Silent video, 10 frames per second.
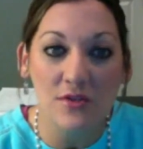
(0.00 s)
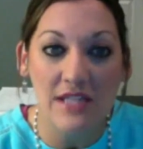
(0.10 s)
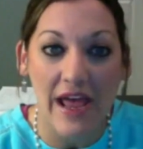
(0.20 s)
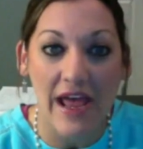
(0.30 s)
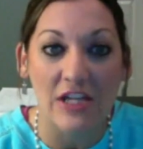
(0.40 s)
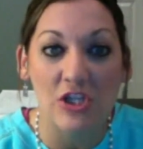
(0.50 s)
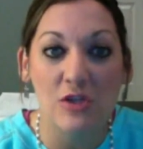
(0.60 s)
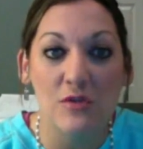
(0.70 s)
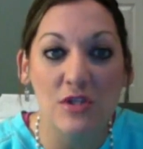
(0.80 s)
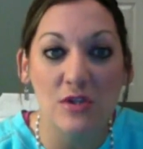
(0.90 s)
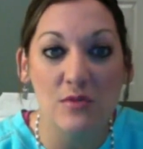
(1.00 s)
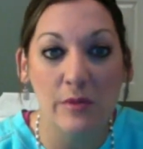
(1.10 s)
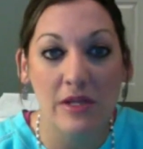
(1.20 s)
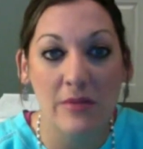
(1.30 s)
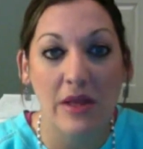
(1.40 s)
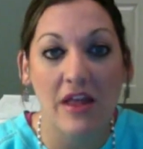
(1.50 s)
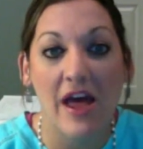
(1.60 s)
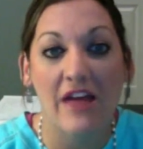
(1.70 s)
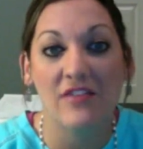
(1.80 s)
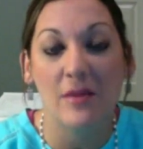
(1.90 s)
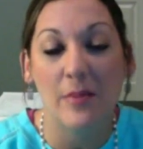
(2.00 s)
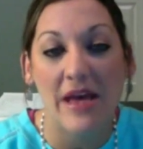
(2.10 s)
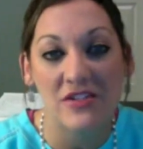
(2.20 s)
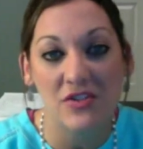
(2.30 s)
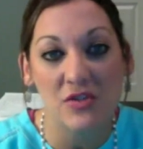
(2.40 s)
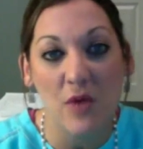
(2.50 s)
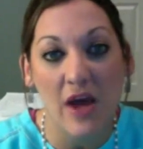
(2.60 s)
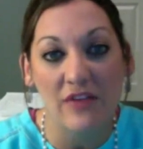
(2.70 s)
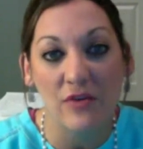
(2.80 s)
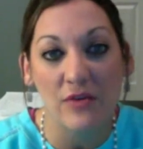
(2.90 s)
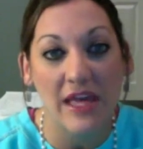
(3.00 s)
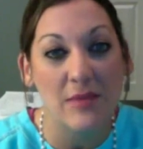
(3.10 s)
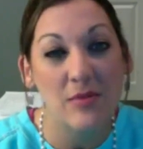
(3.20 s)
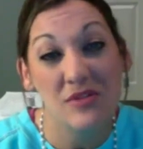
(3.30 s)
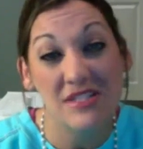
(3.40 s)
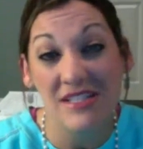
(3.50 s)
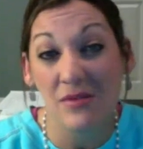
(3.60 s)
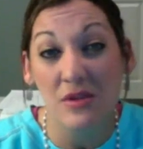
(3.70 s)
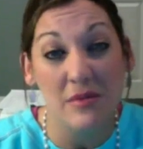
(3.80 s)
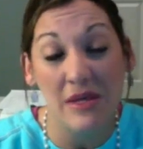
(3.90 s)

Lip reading: that and used those women in my life, and the pastor's wife who came and would sit with me at my